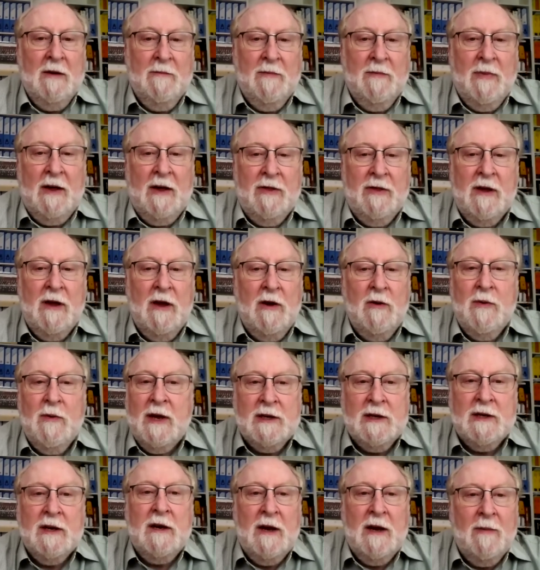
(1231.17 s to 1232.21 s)
by the
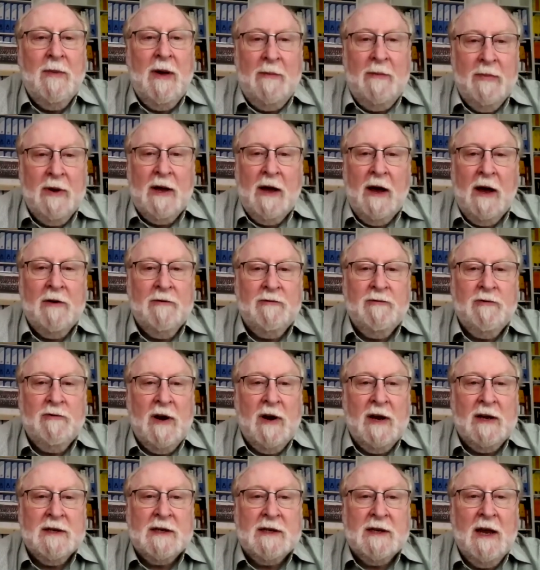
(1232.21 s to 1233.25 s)
OECD member
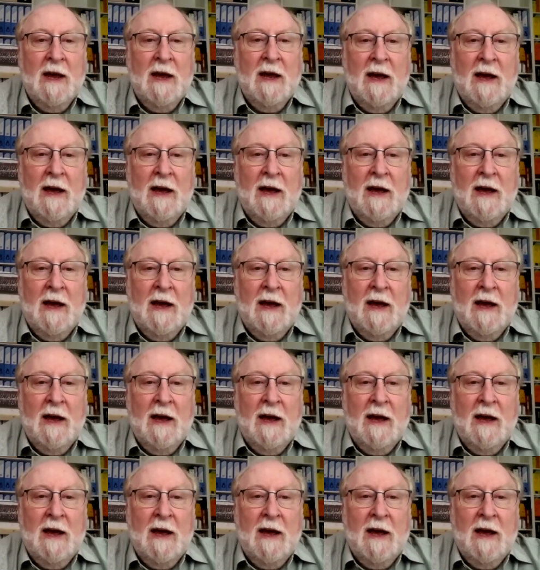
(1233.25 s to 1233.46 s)
countries.